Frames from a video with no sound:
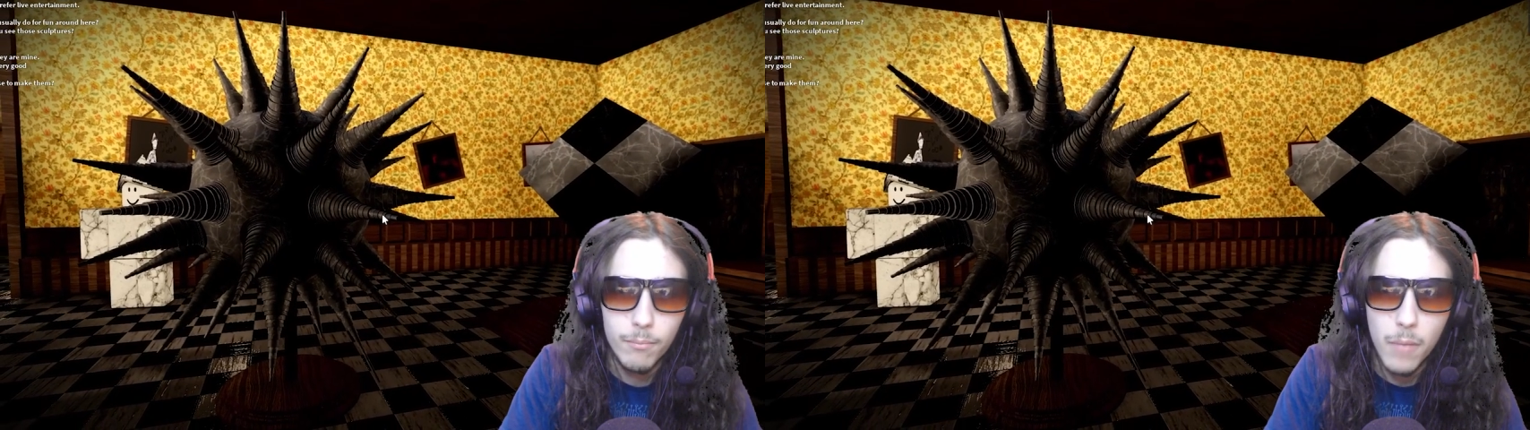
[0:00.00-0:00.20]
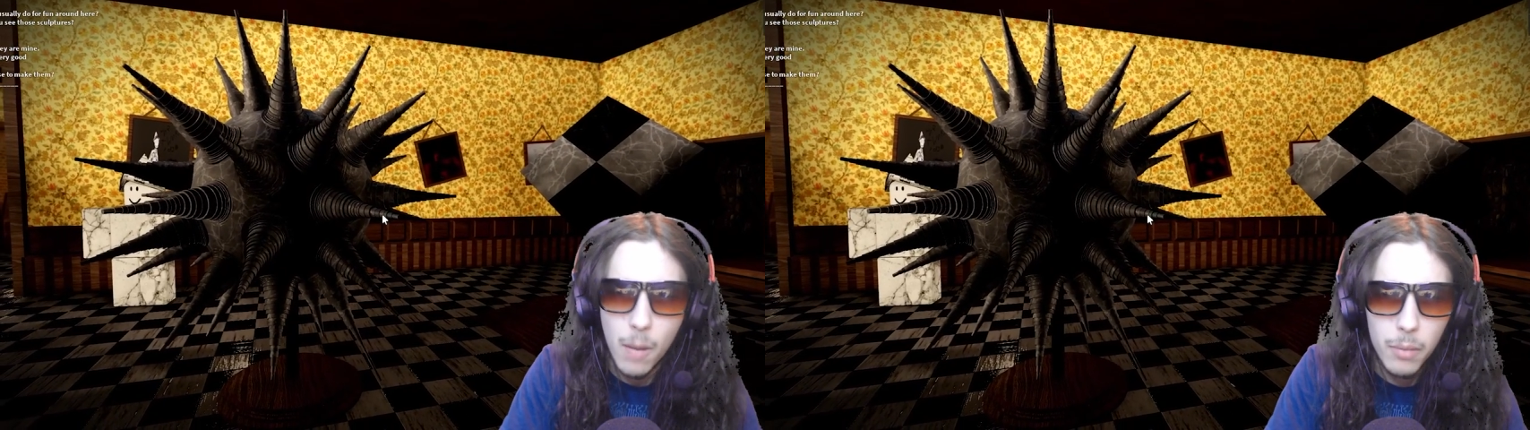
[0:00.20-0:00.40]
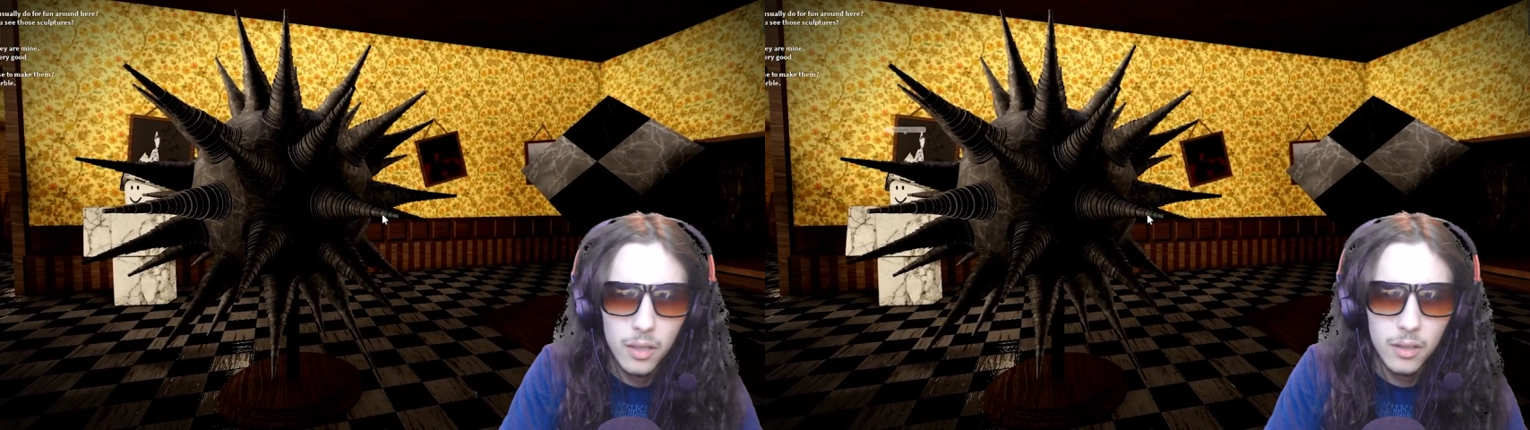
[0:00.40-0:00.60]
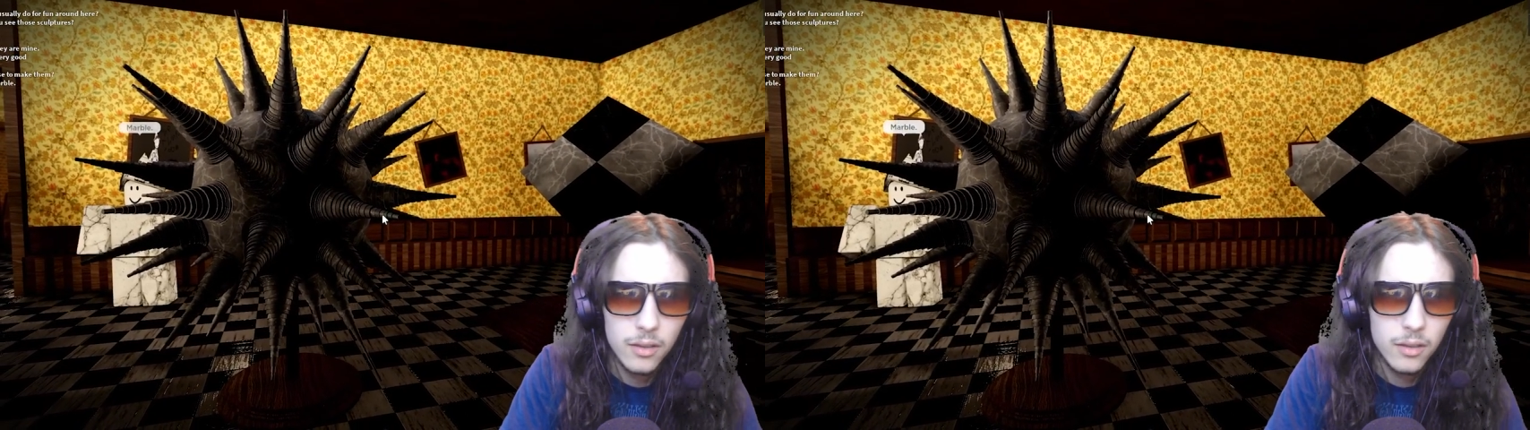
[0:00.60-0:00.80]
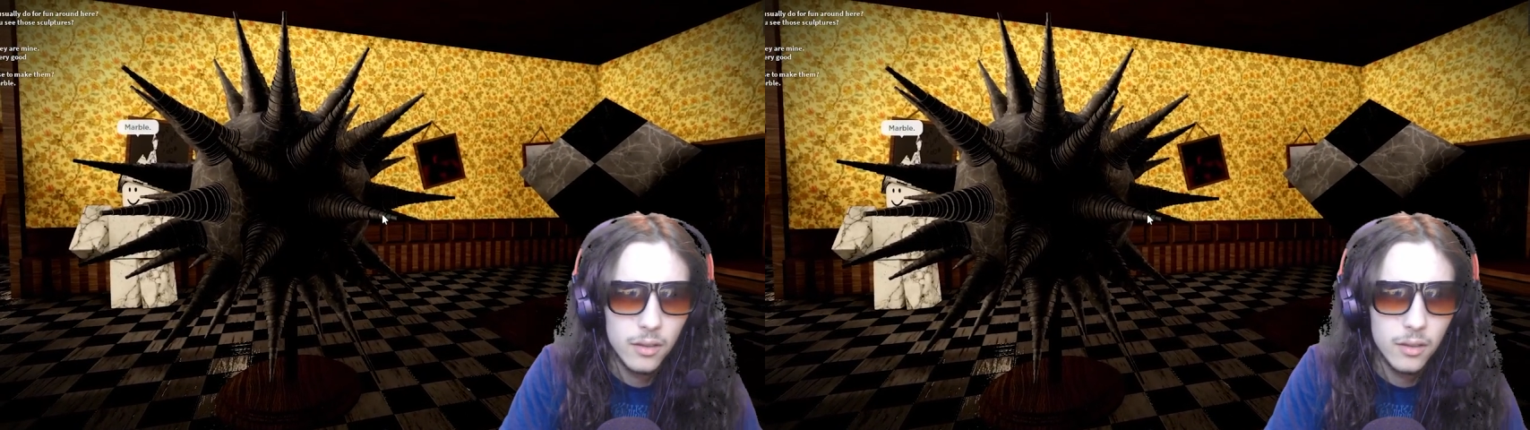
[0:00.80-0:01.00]
marble?
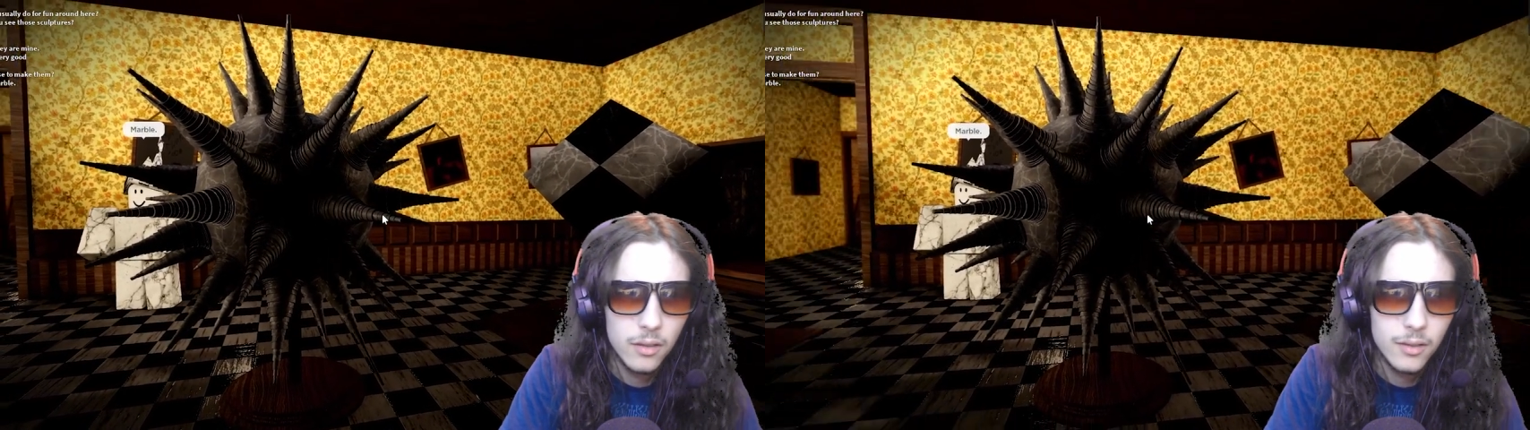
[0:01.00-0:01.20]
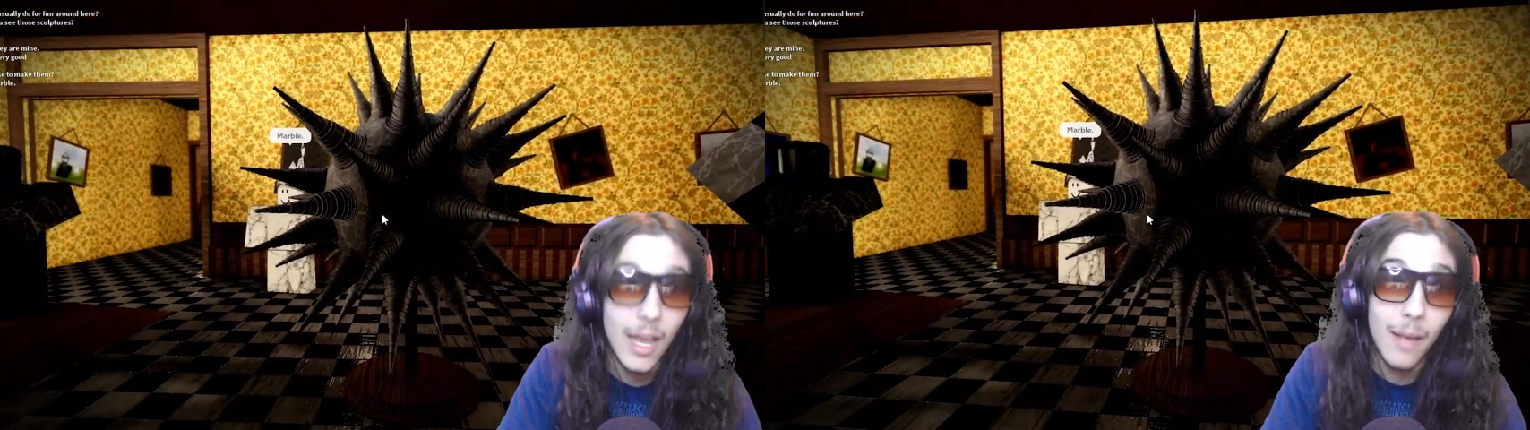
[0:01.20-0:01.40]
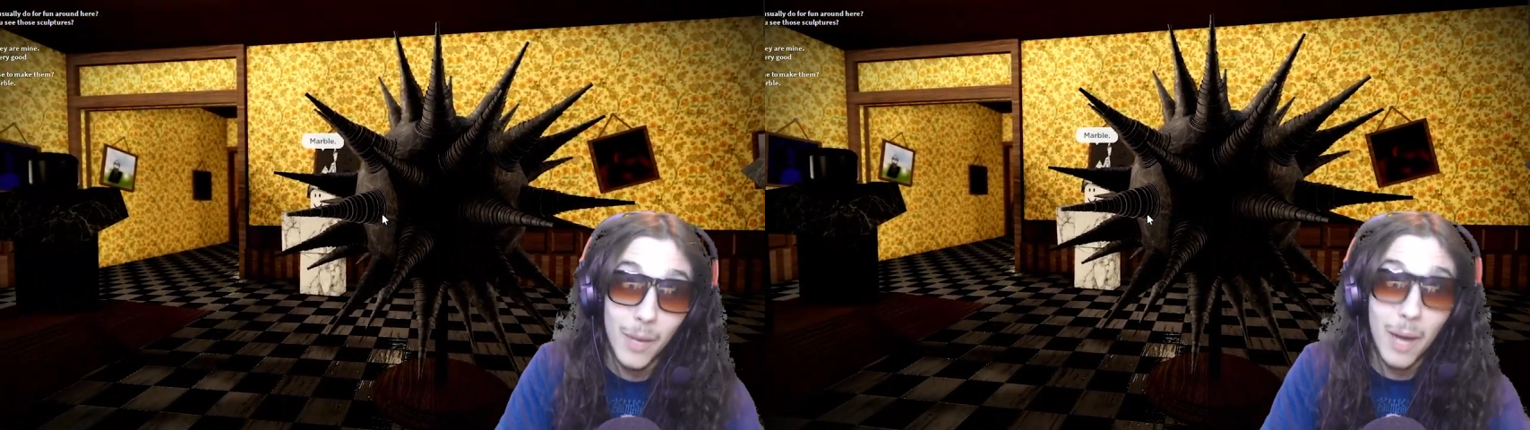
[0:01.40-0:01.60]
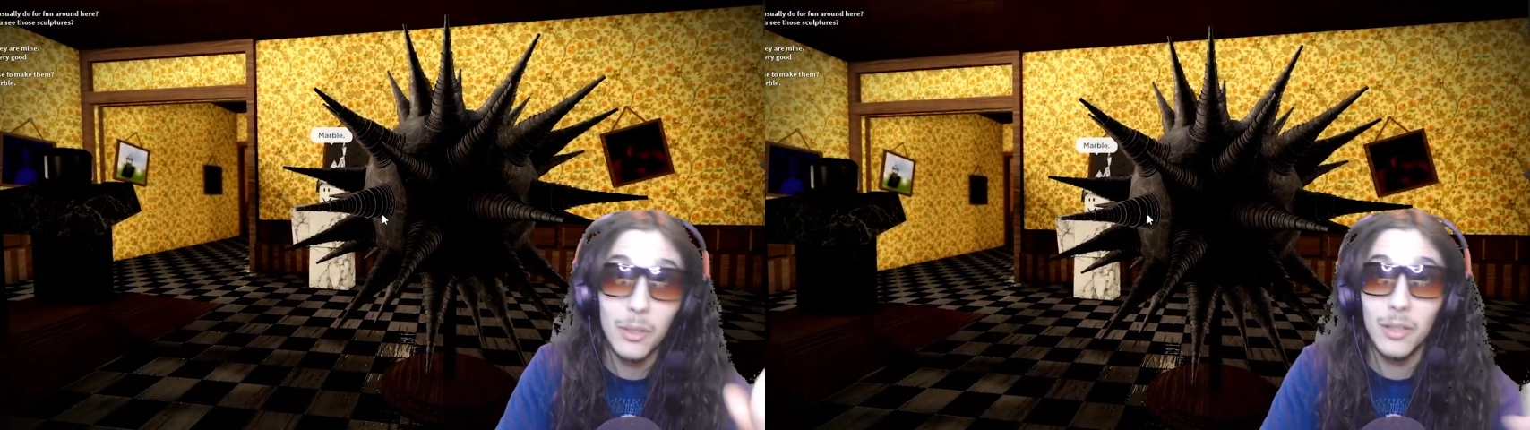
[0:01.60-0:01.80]
Yeah, marble.